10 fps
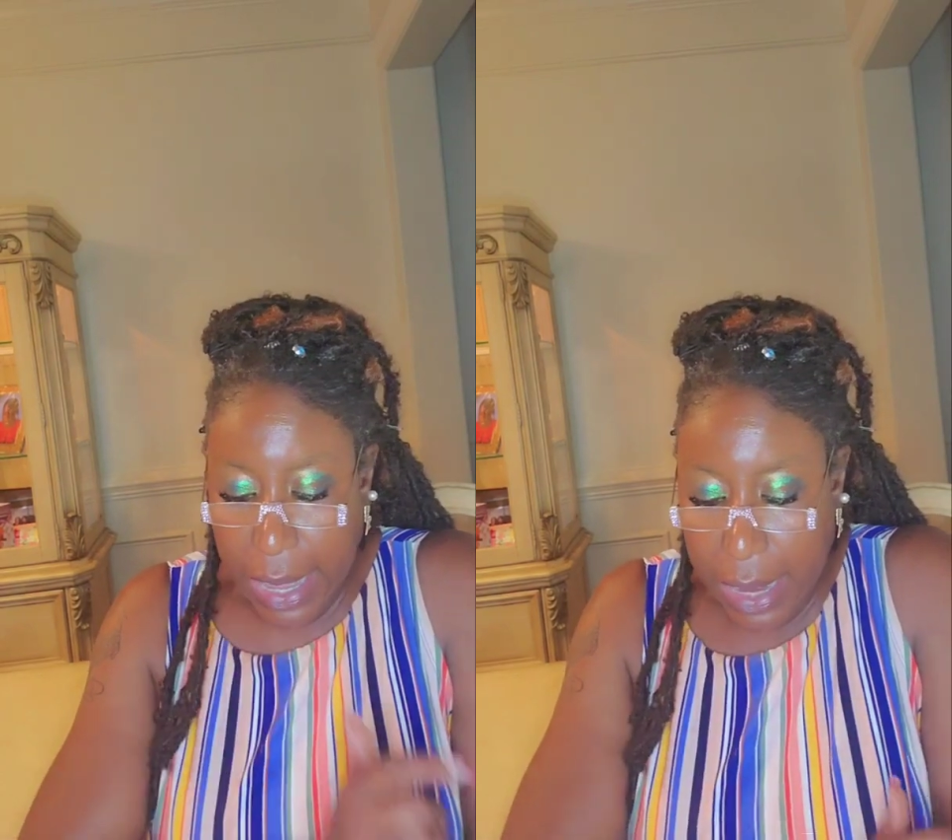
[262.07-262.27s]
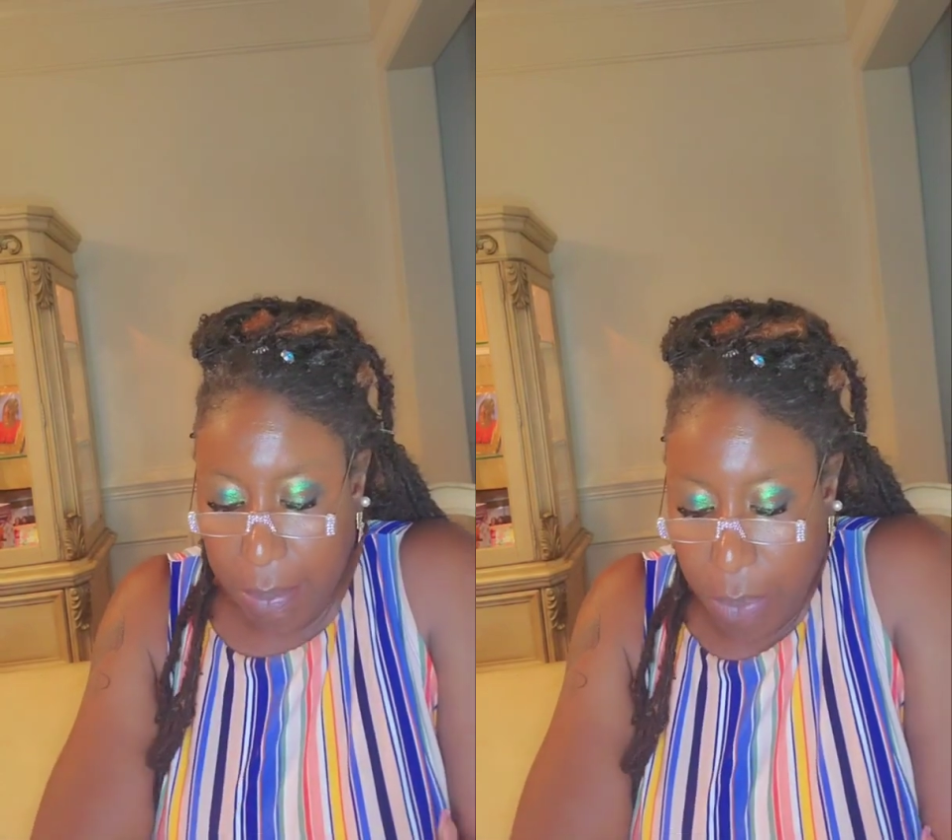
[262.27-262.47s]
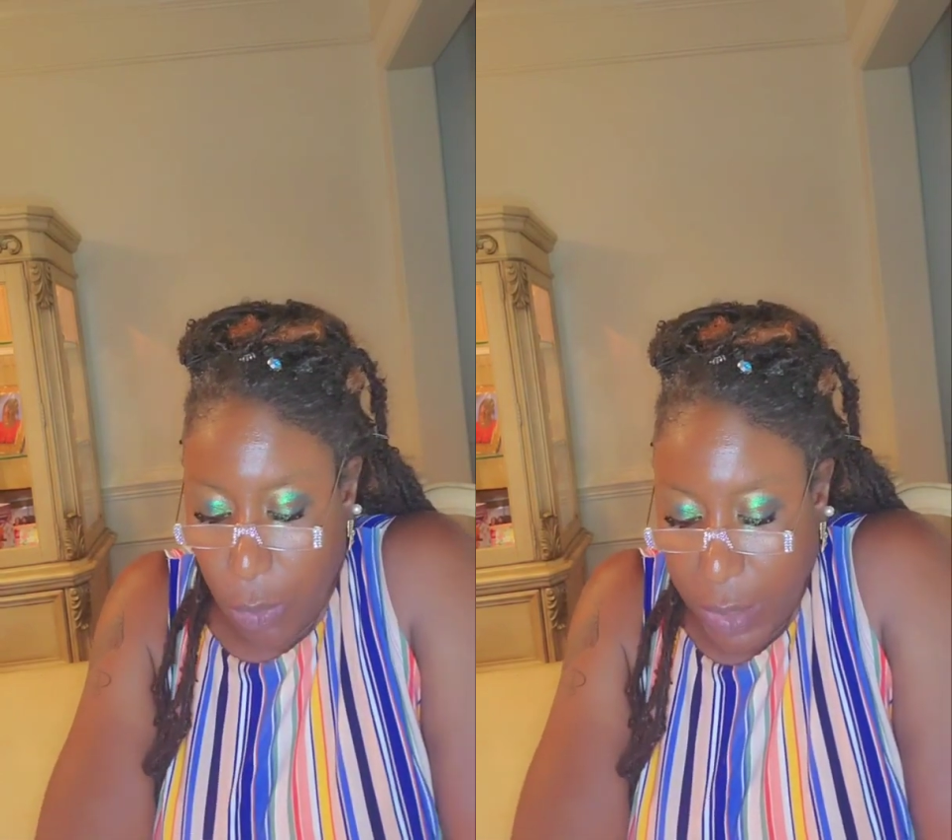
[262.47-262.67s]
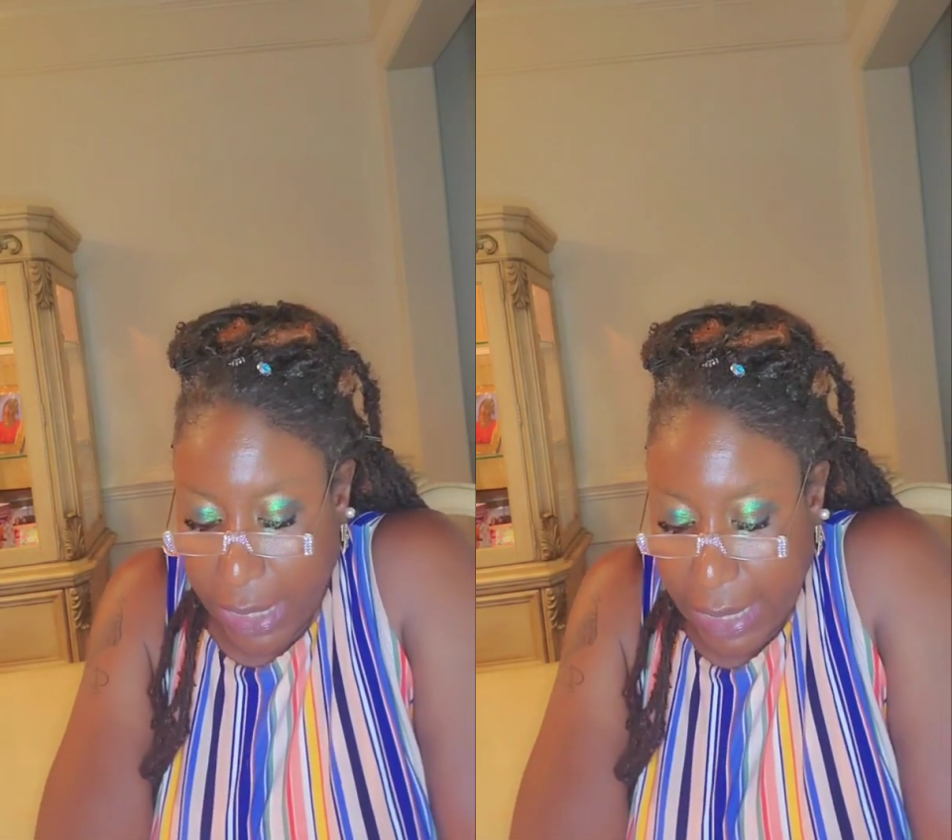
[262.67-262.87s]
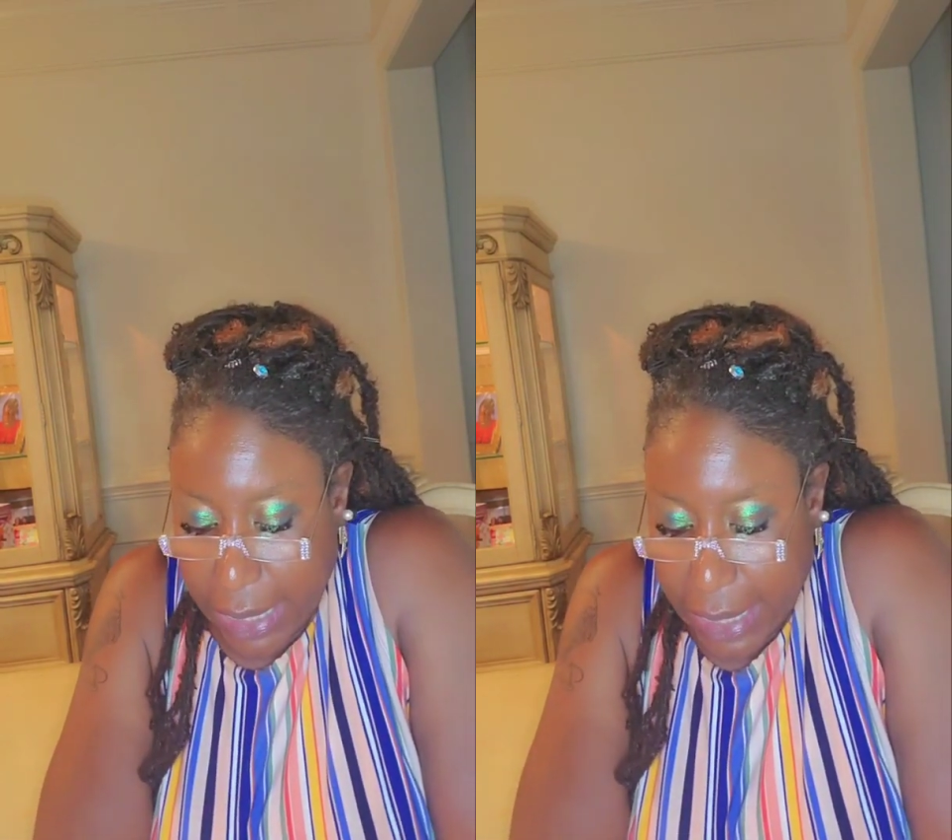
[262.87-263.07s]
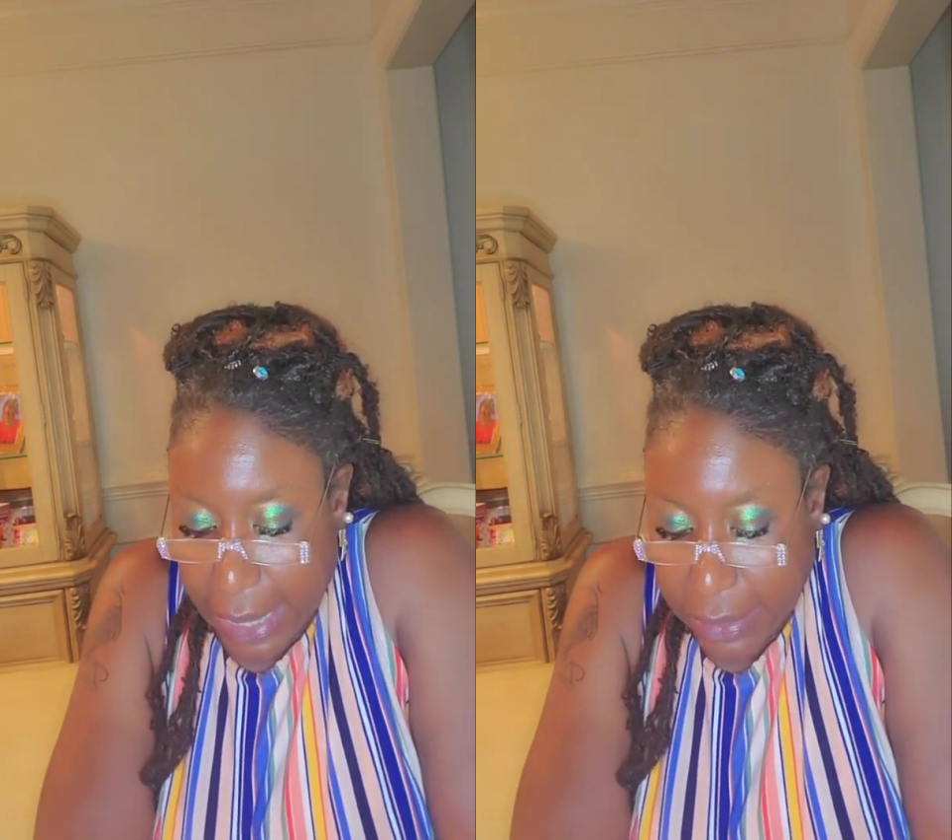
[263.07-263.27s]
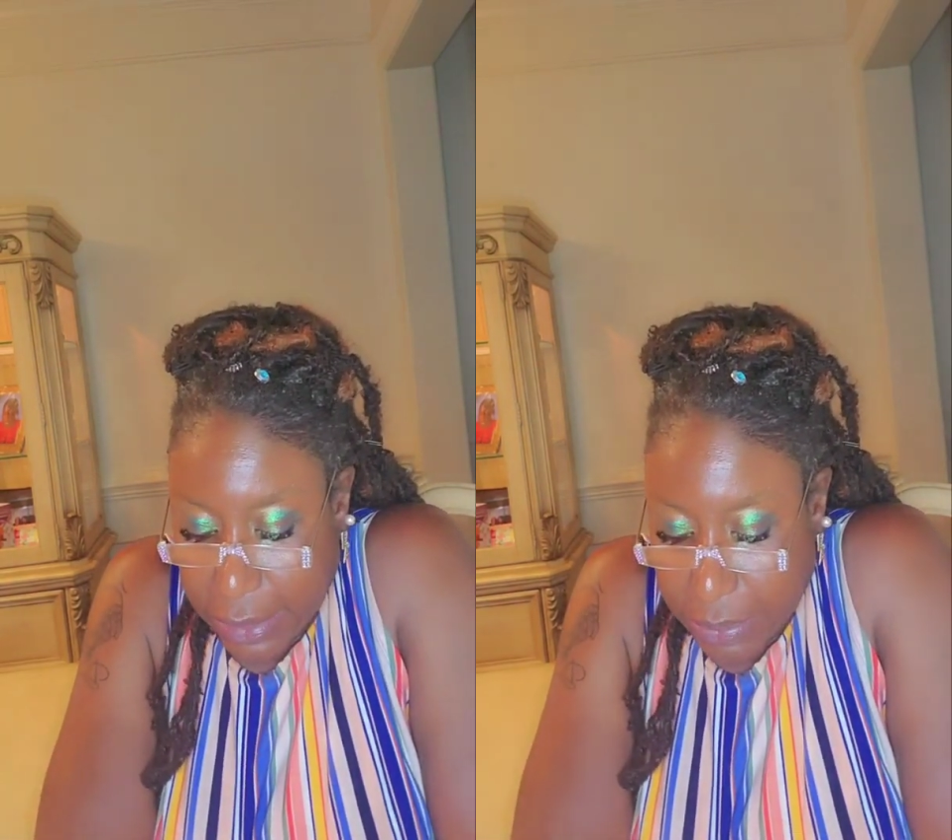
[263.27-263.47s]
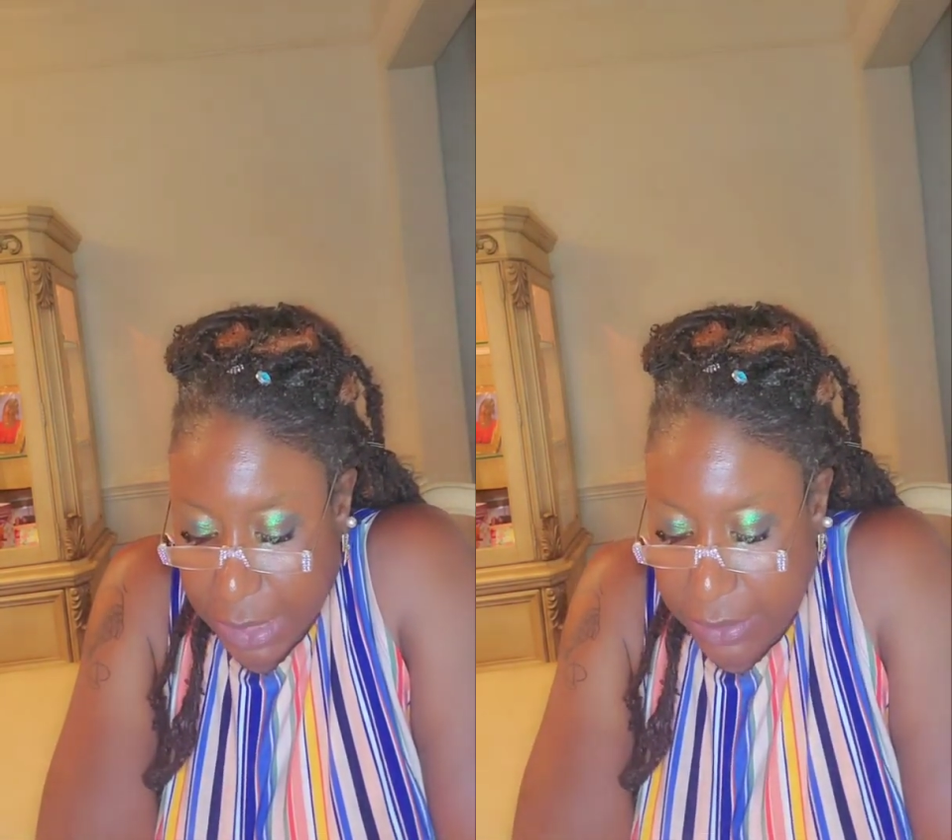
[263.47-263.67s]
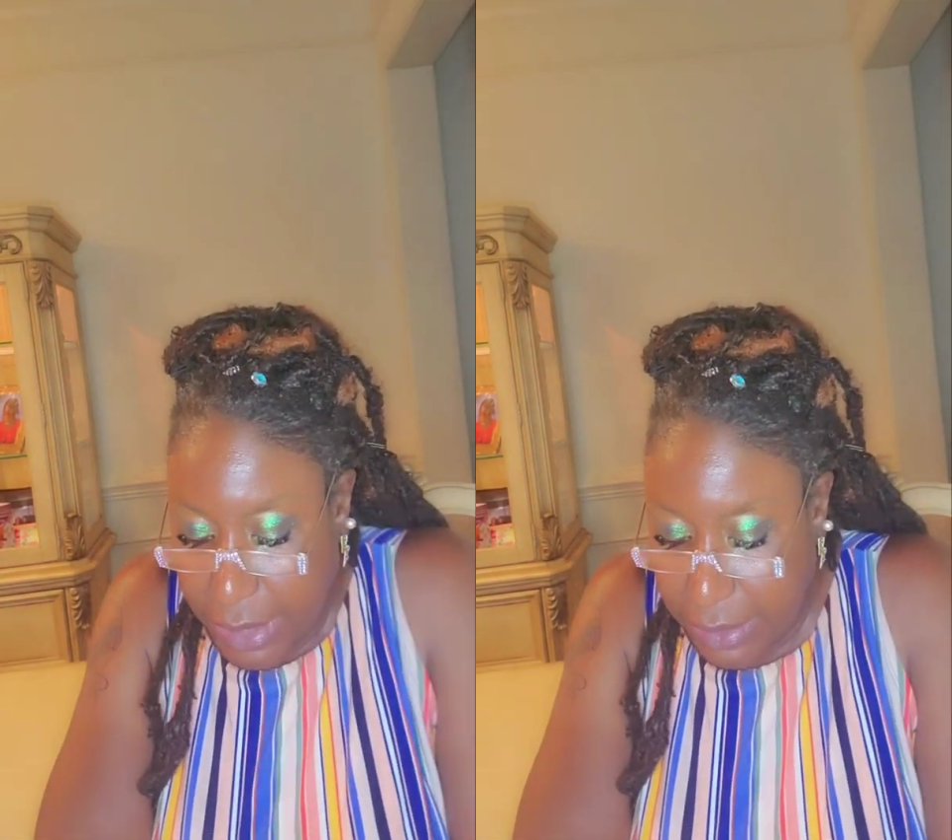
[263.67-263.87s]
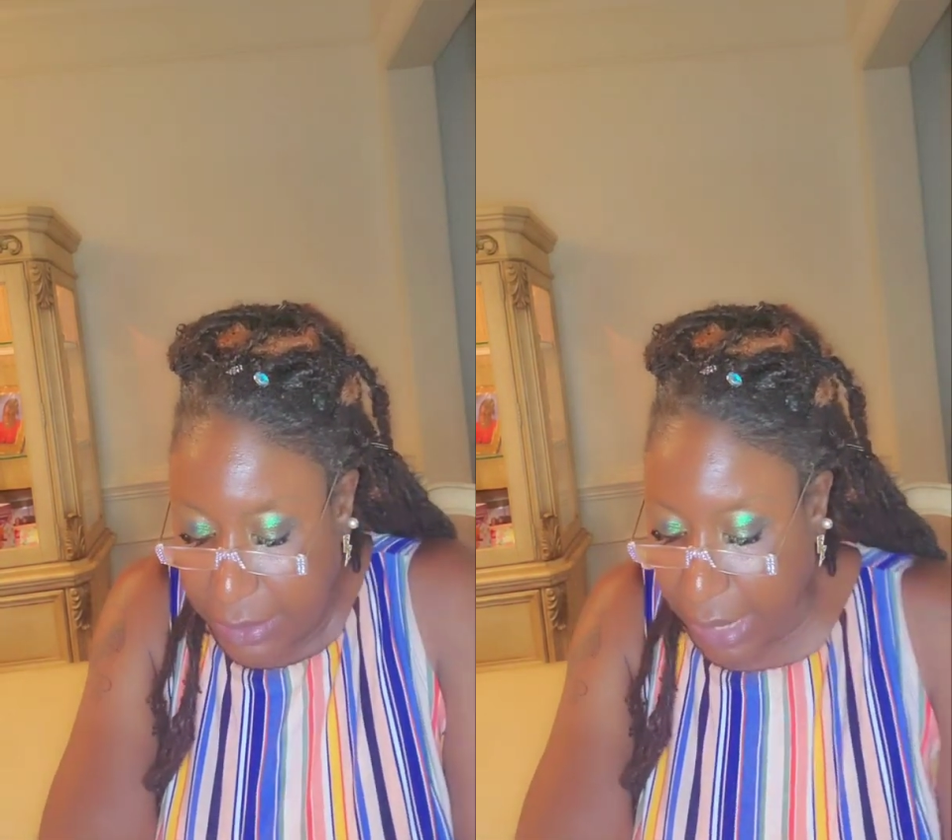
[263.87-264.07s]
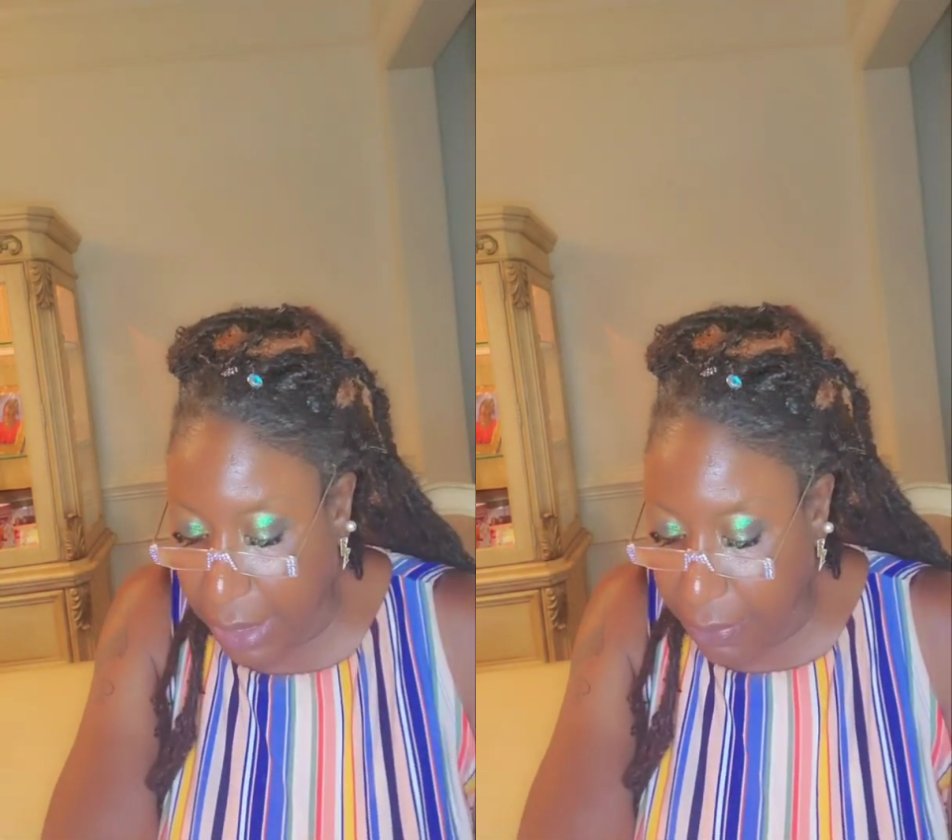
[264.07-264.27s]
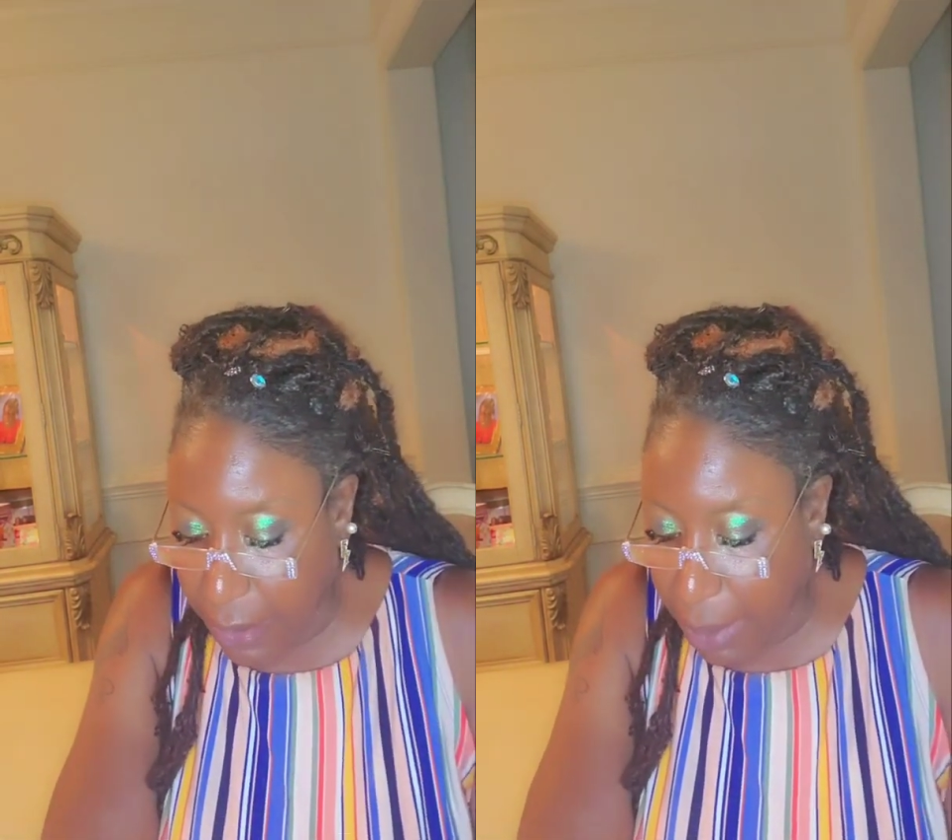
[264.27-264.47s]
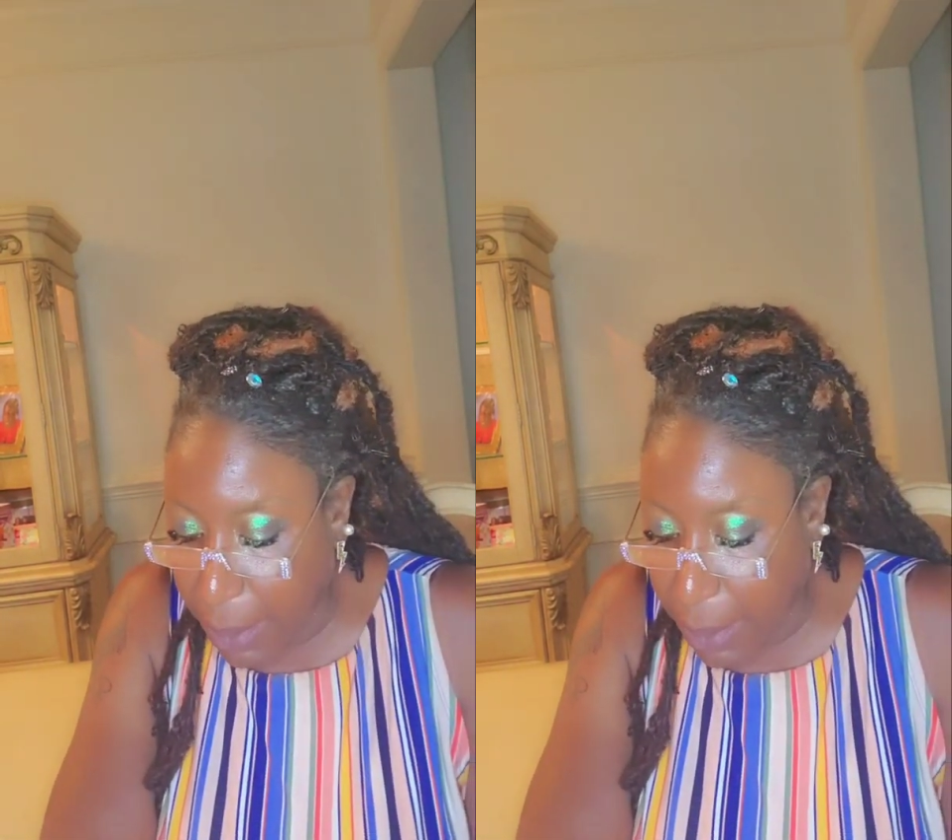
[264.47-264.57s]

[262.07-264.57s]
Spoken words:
and bony encasements inside of our